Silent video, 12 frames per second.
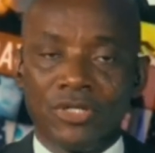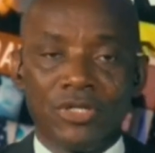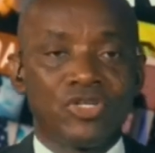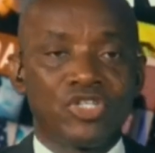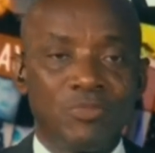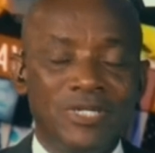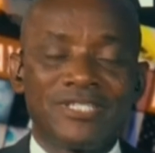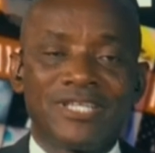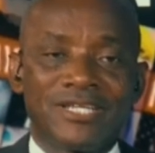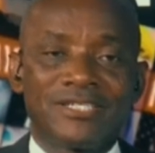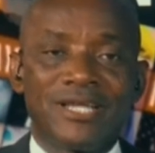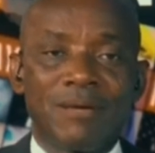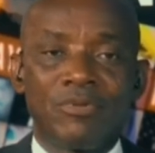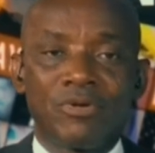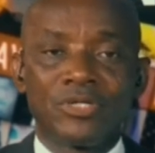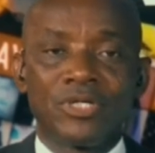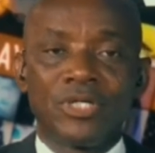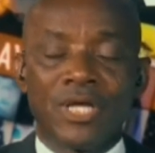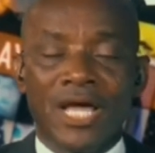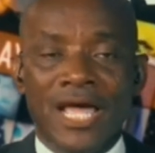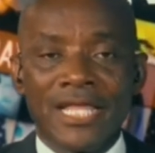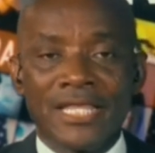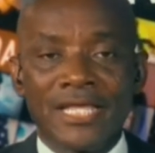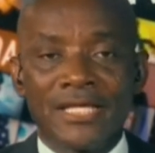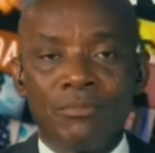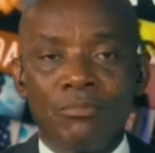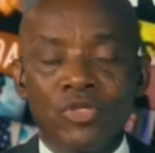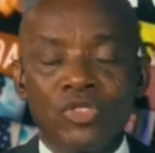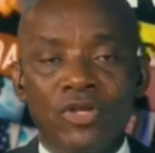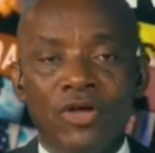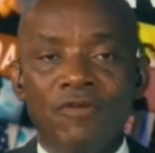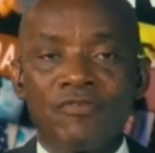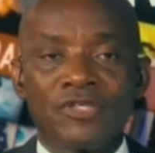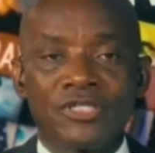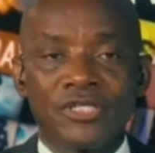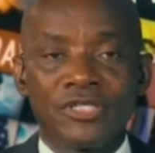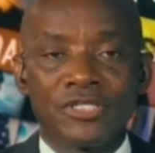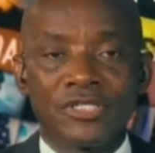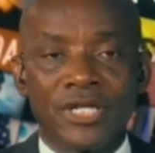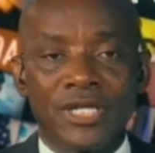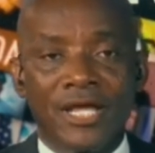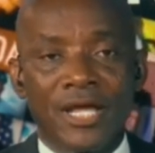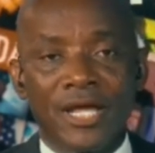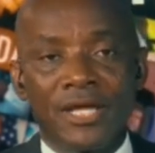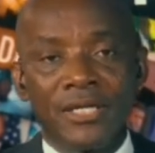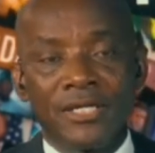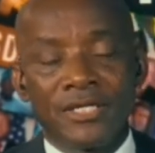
not just ministers now, but I think most of the offices that are